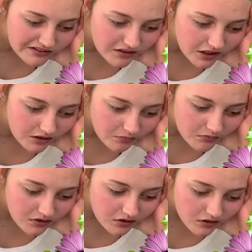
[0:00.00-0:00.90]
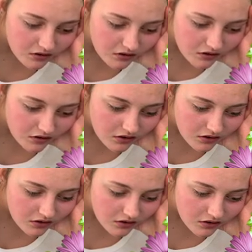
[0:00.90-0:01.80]
time.
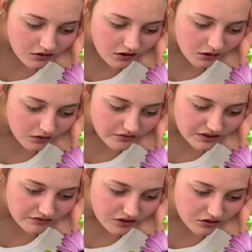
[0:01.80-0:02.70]
Oh, it's not even an